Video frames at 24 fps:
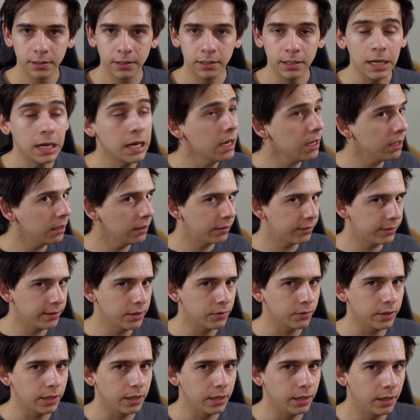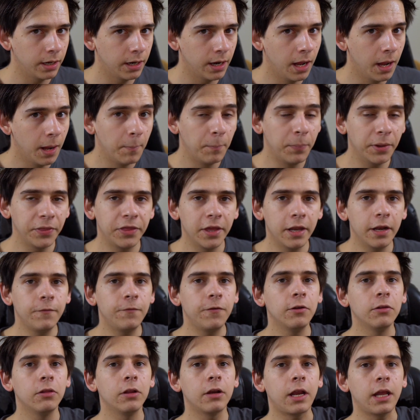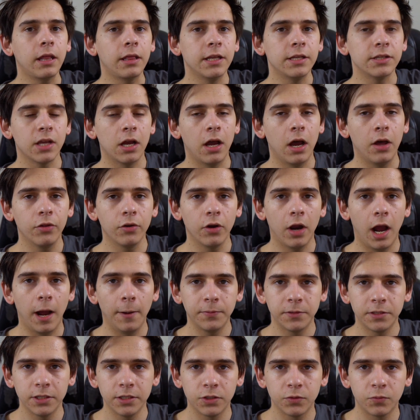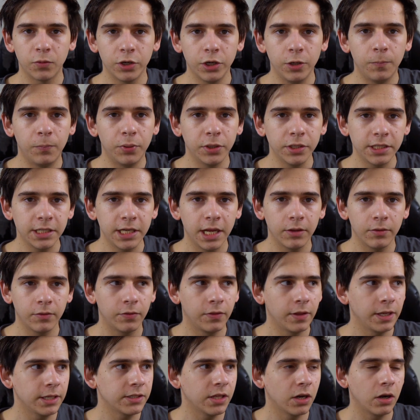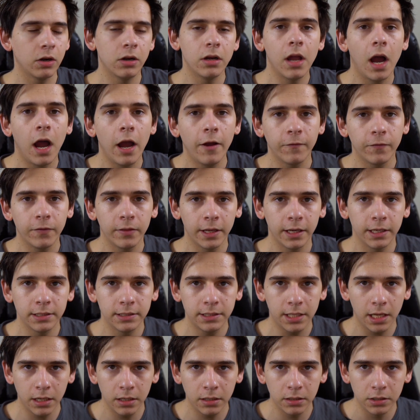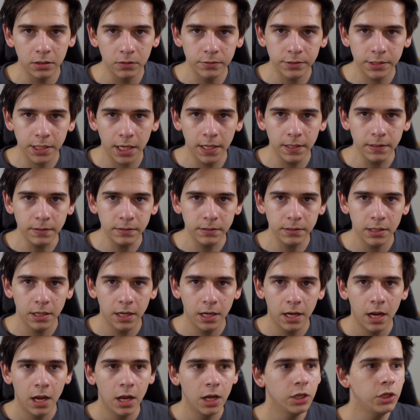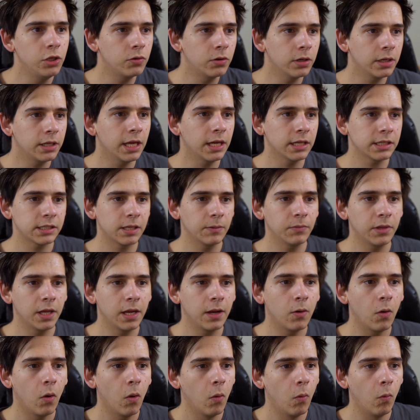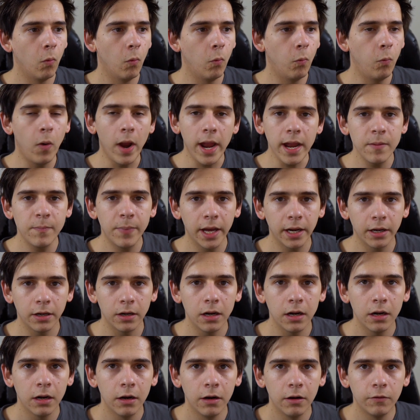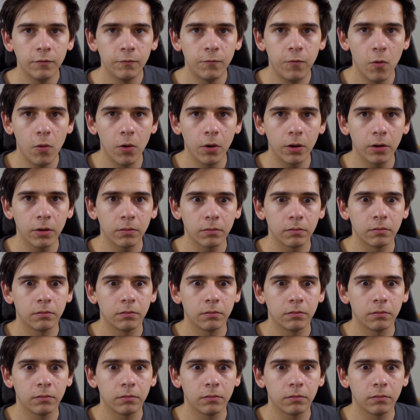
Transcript: in theory. But then if you look at these other options where you put together things that are not for that intended use case, you could get something way better for,